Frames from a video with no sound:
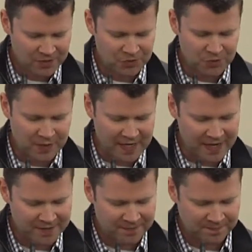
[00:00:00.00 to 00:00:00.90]
Judy
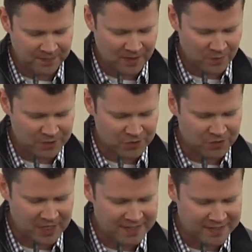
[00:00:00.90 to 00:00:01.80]
Hunt, Richard
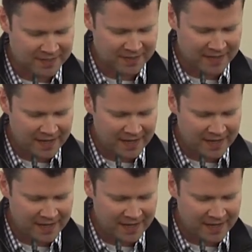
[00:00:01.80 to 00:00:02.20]
Johnson,